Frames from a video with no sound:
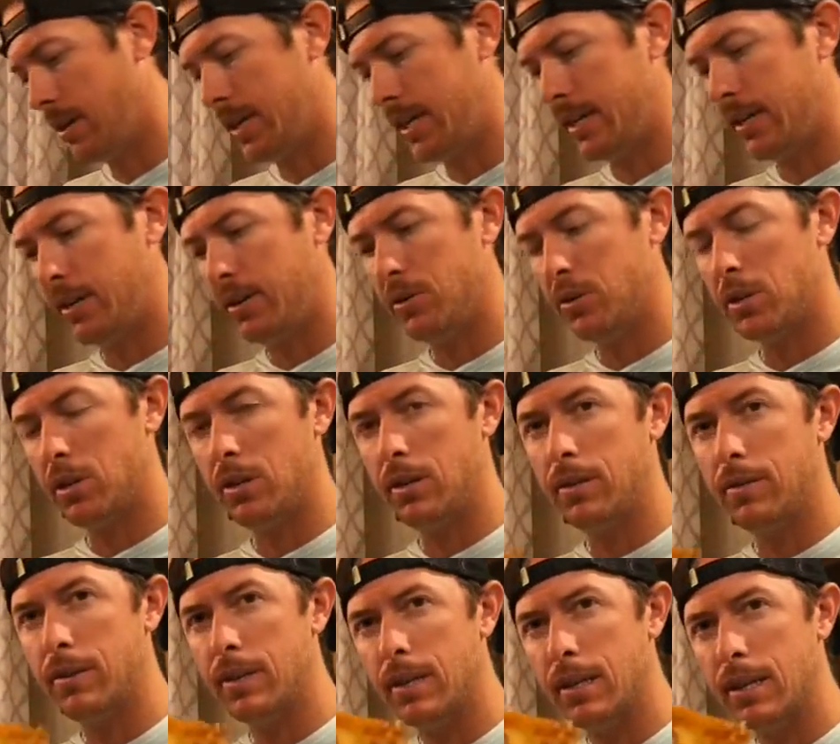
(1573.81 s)
right, here's
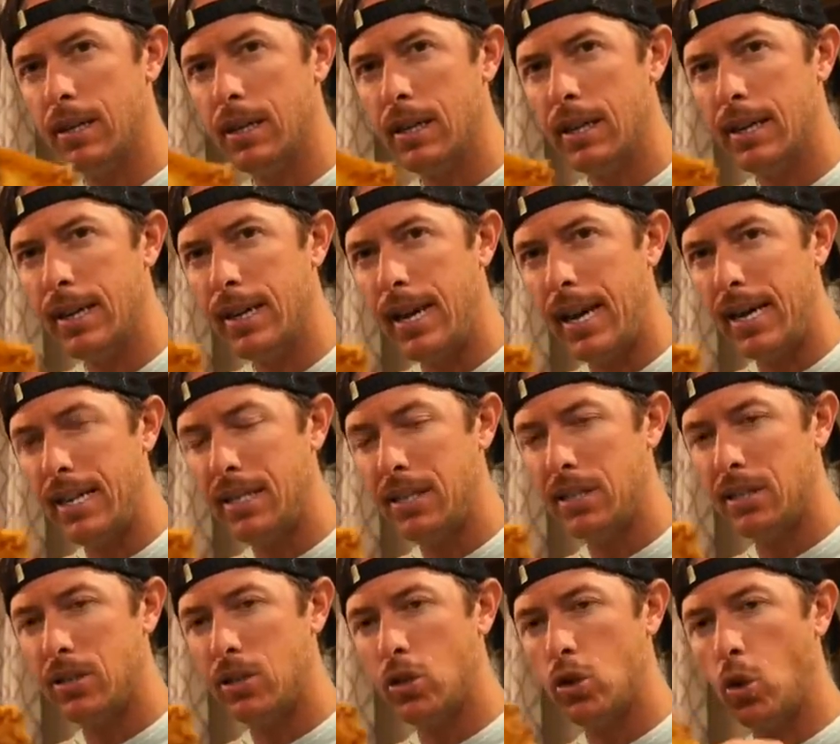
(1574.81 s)
a
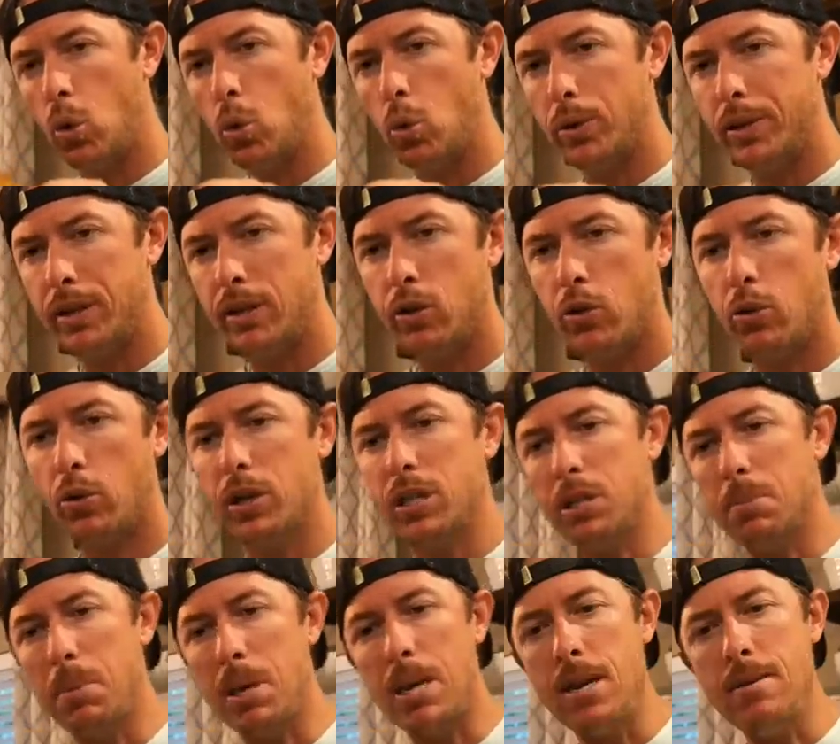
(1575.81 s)
nice golden
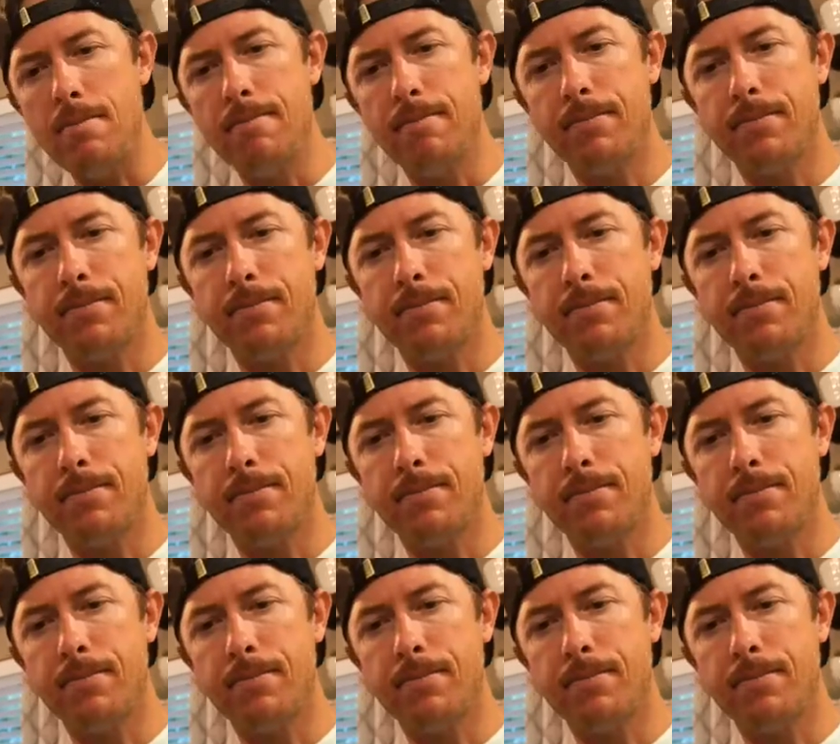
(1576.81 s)
crispy.